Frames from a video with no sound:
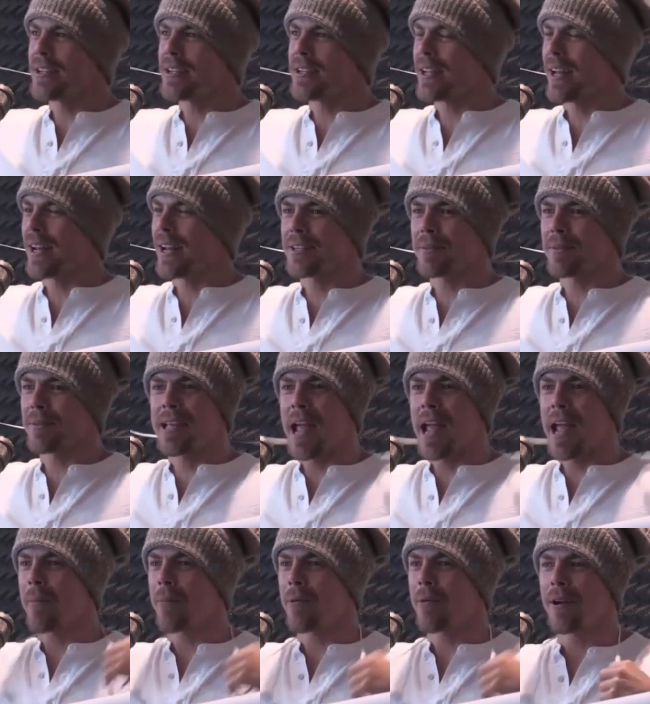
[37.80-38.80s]
I just kind of took my
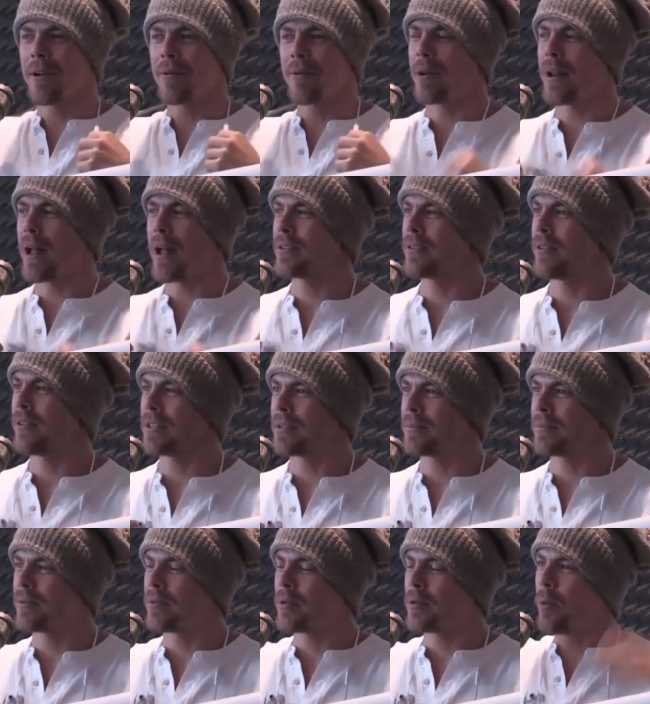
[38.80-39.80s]
camera and went out to all
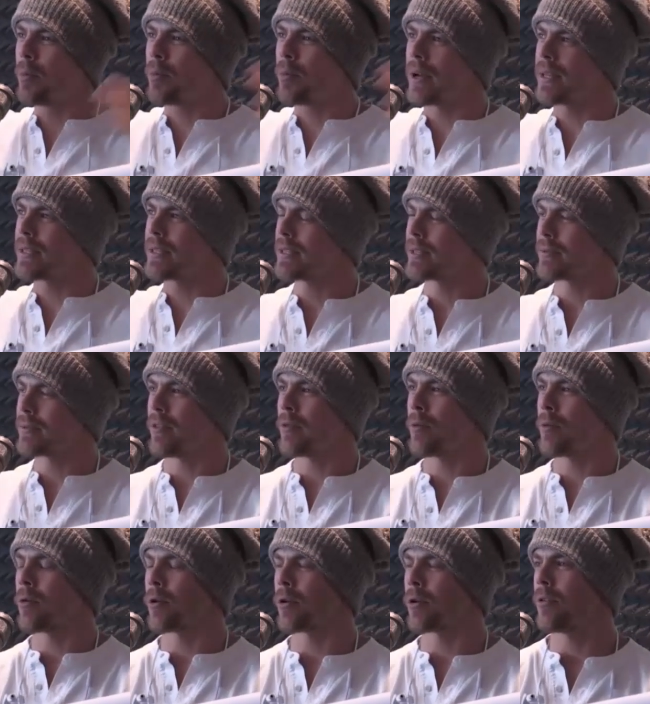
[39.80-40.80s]
these cool places around
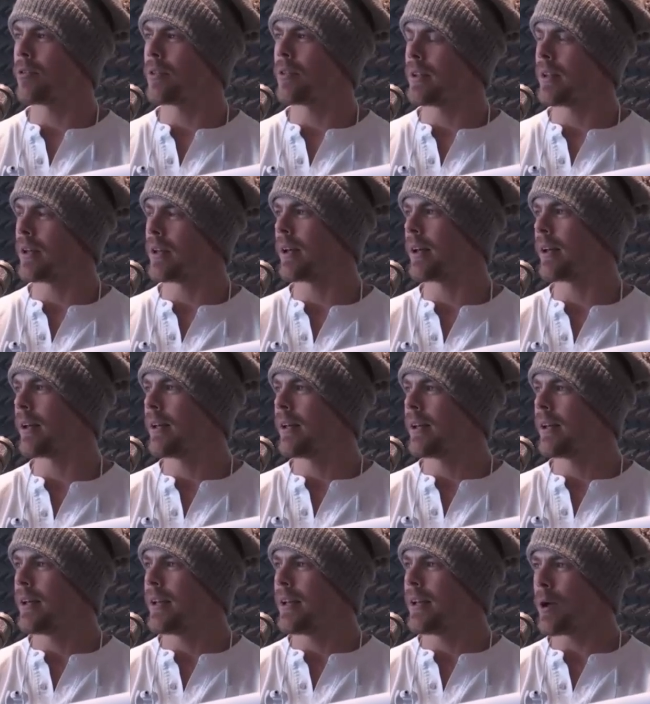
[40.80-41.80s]
the world, and
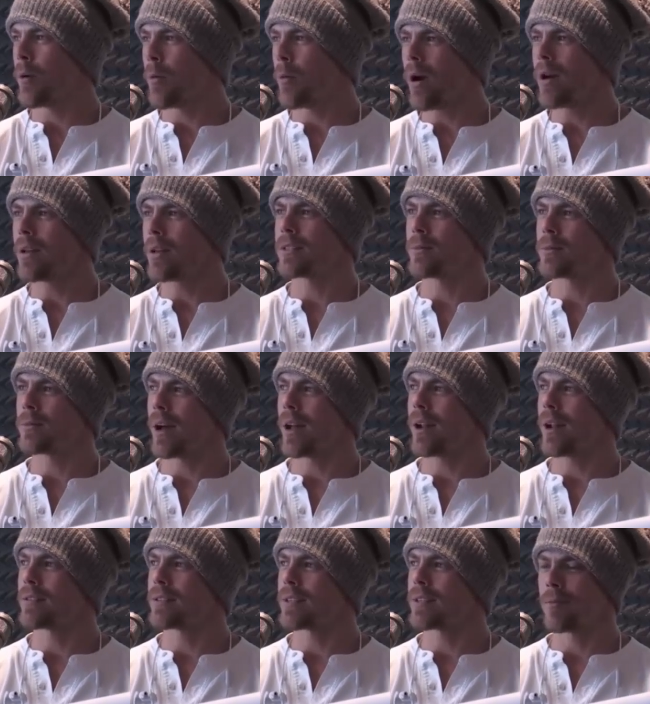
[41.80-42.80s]
it was
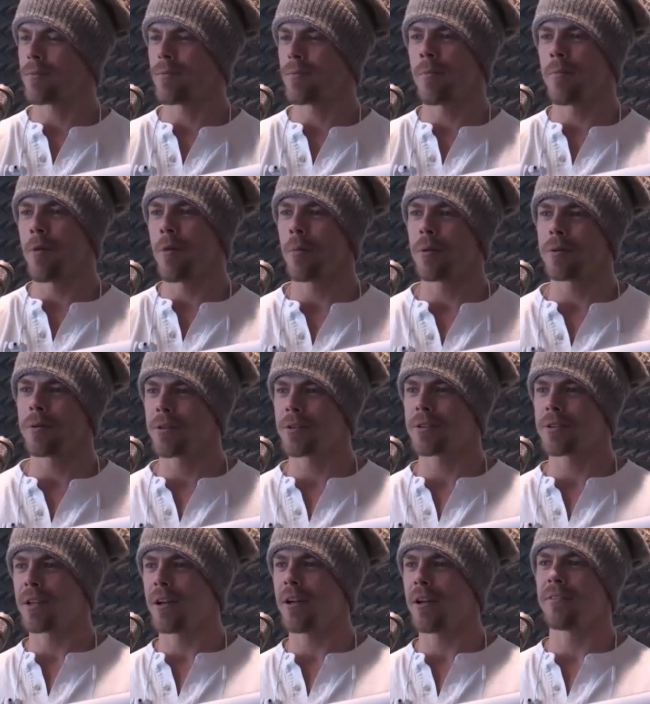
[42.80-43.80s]
kind of just like a moment to
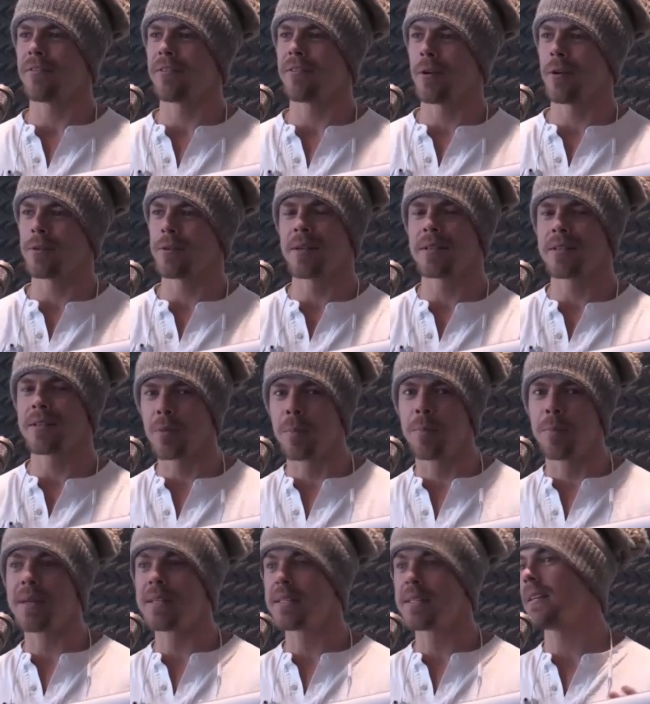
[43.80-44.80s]
yourself. It's been such a
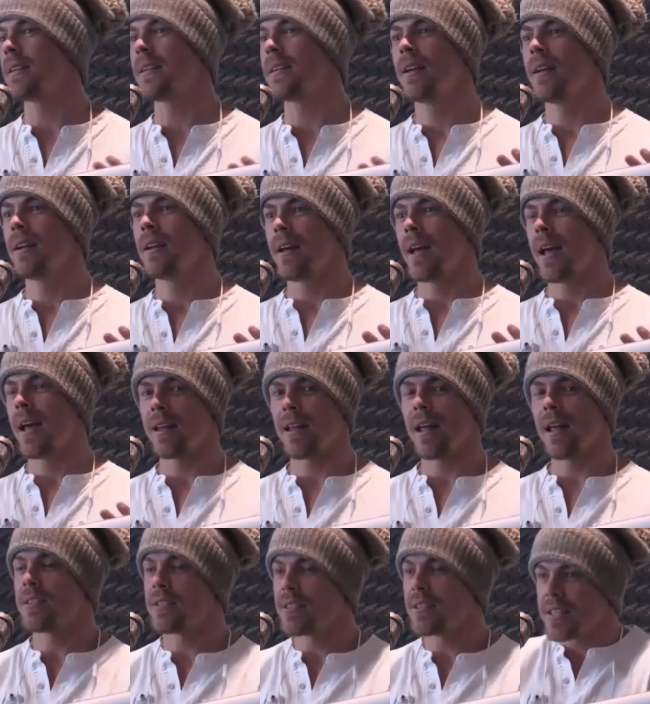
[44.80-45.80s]
busy
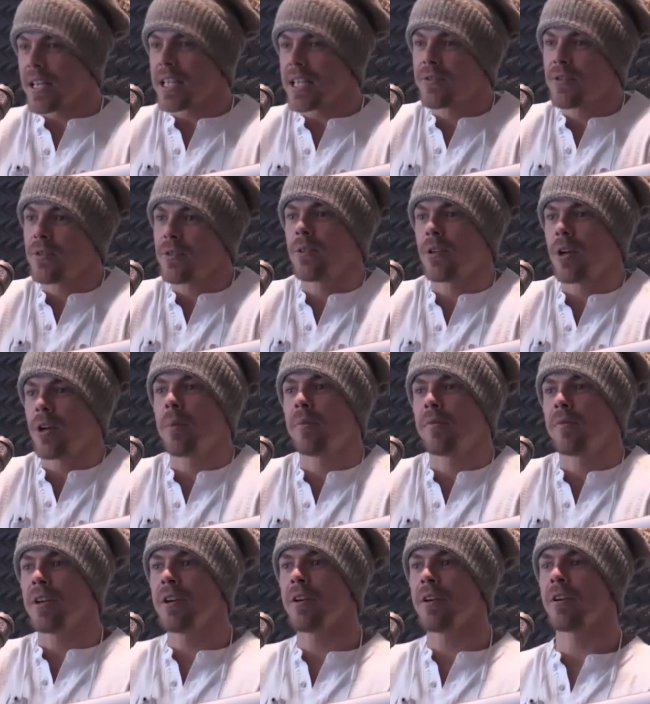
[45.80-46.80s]
and successful couple
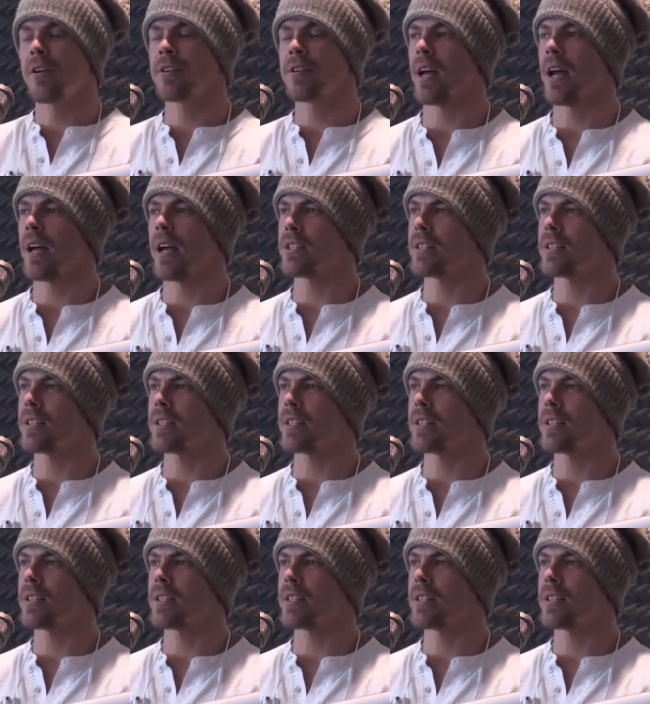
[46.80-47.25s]
of years. Yeah.